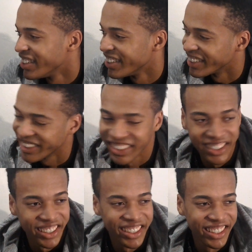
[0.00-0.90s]
Are you ready
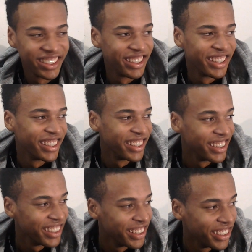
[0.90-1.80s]
to go up
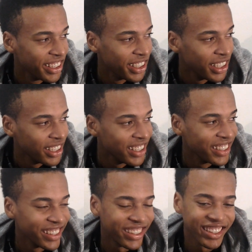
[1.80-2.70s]
against somebody besides
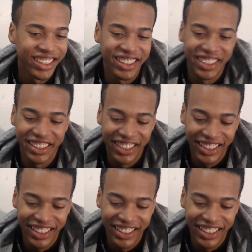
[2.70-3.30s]
Alex and Isaac?